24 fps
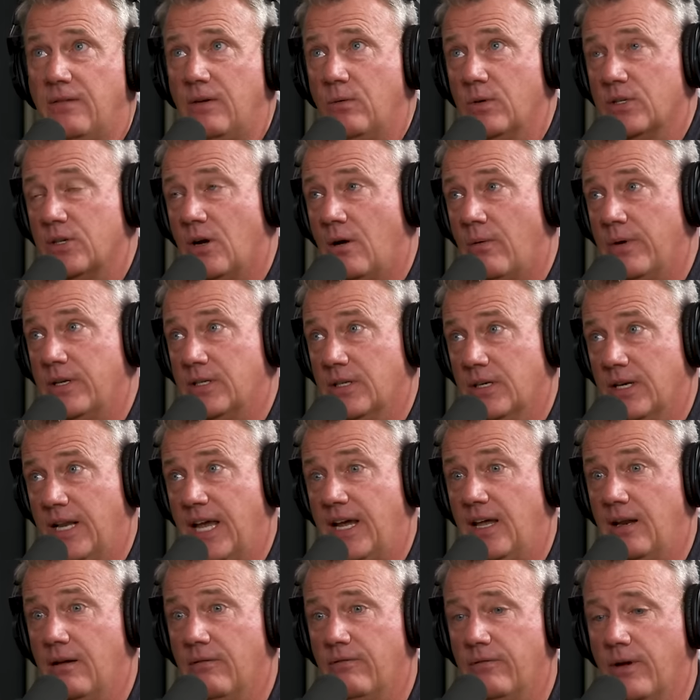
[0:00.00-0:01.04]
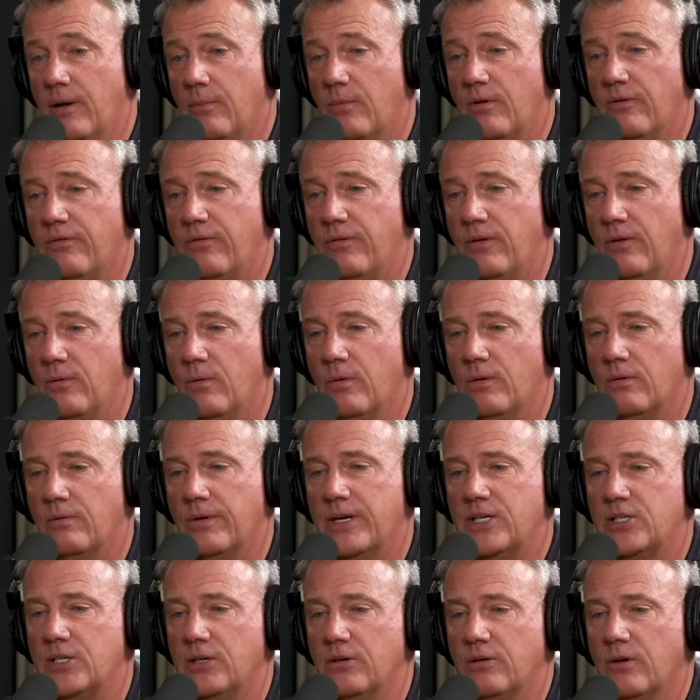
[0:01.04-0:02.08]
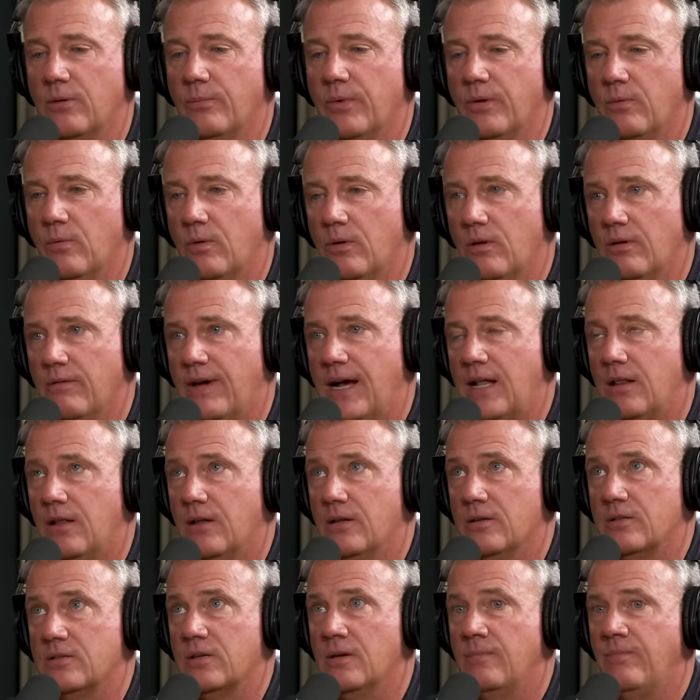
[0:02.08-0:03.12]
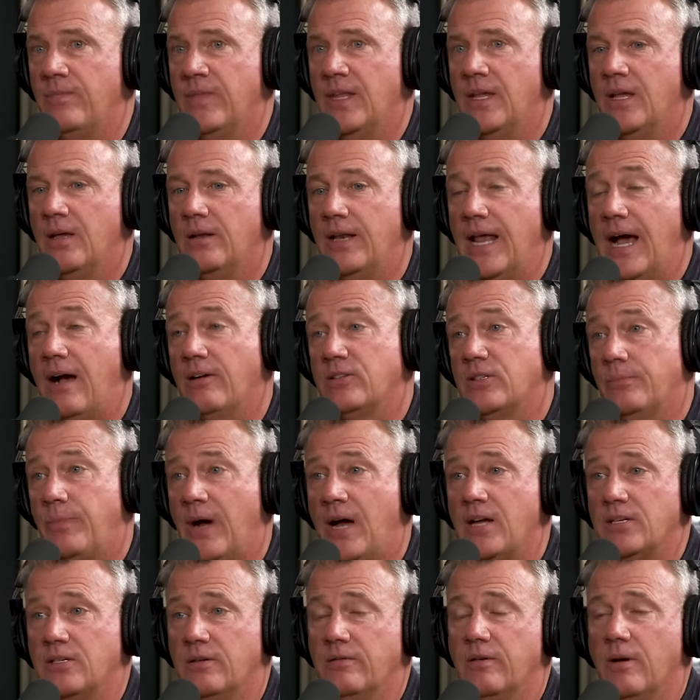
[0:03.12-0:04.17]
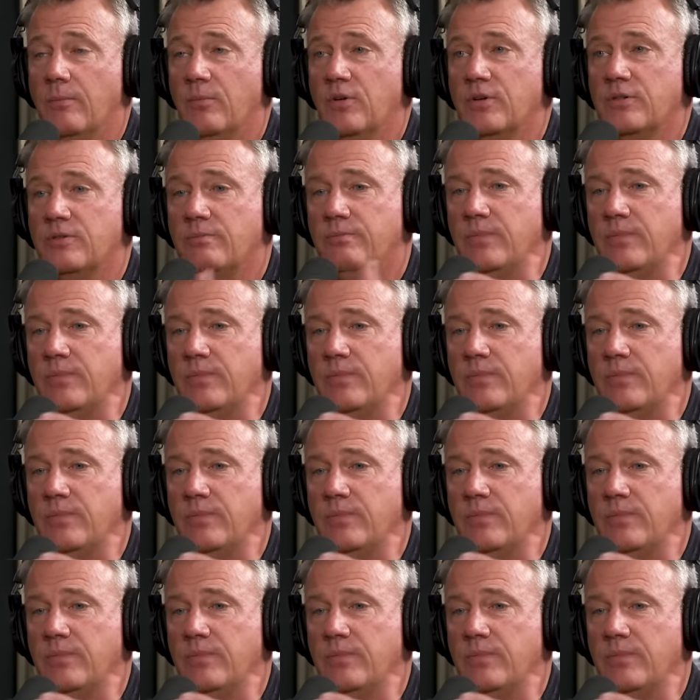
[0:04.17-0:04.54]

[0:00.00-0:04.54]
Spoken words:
TV was always a negative number for World Racing Group and World of Outlaws. Now it's a positive number.